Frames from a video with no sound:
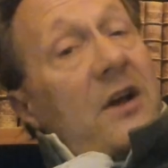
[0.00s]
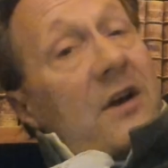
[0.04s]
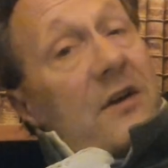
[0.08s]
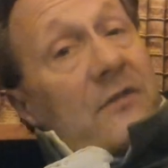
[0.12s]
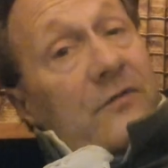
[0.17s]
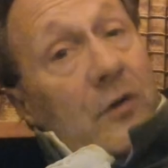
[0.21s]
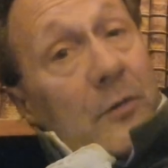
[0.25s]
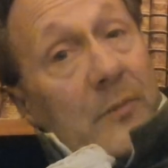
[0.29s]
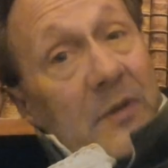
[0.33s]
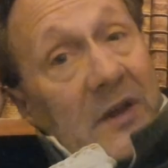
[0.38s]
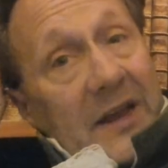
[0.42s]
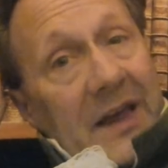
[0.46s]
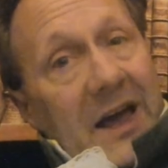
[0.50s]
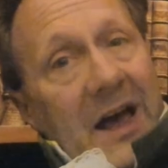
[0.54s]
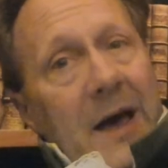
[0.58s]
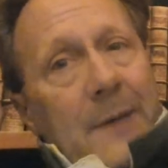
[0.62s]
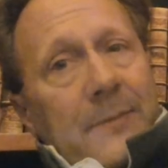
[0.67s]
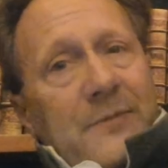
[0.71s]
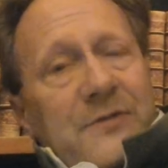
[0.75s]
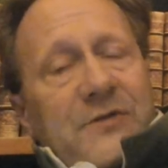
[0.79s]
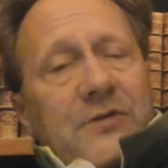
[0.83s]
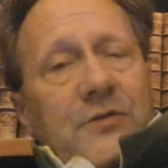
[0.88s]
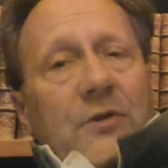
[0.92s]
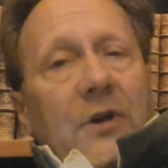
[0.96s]
from the
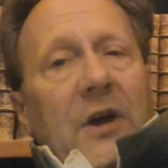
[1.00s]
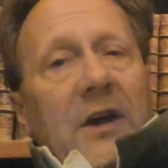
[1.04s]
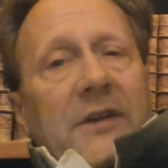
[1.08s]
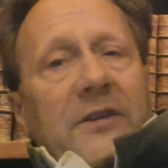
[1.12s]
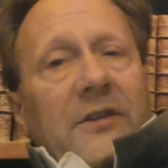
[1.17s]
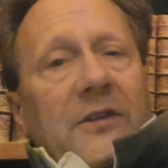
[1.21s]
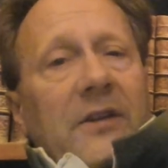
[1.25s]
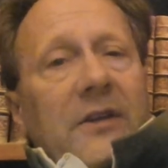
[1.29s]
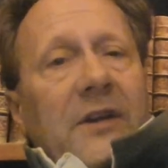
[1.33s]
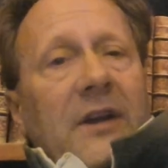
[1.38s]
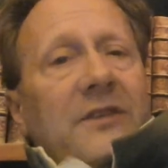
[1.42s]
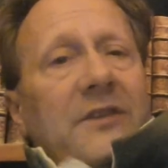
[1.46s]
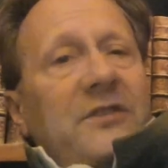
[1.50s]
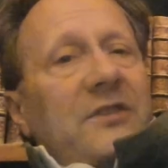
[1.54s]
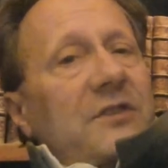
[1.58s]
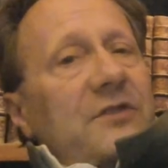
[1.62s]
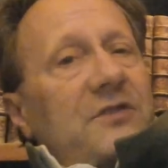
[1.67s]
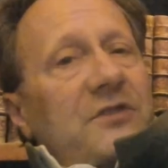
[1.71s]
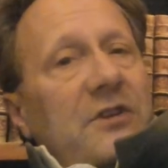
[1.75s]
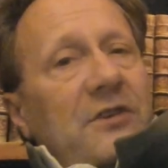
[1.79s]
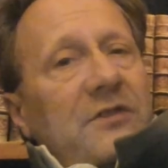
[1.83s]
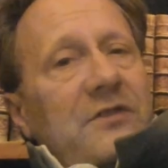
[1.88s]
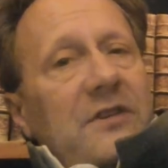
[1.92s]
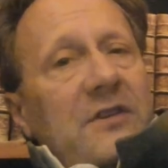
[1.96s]
abstract in the
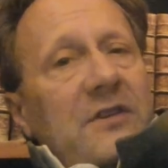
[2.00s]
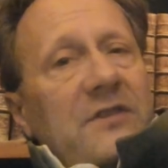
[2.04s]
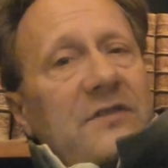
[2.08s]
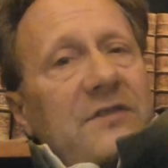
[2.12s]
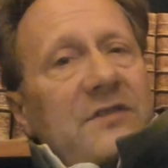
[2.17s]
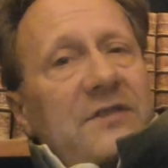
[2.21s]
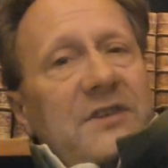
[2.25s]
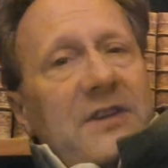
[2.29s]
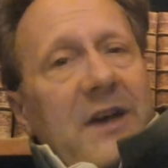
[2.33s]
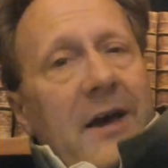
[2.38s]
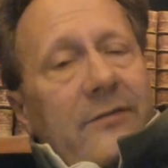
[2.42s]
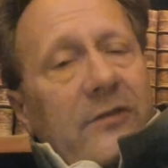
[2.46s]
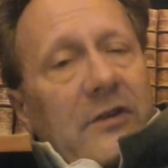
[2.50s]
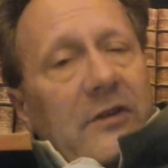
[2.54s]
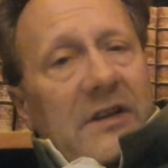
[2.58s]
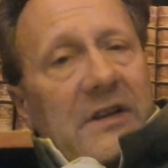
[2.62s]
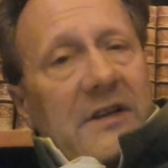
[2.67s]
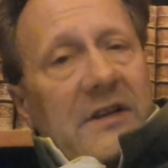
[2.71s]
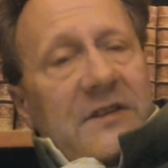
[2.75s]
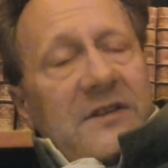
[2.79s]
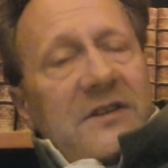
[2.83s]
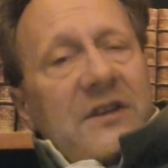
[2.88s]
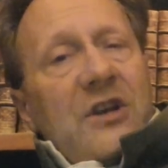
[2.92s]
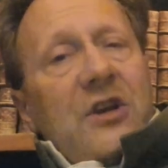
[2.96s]
1960s and
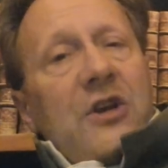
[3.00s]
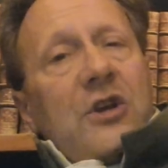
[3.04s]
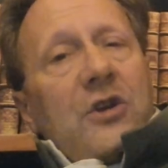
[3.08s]
70s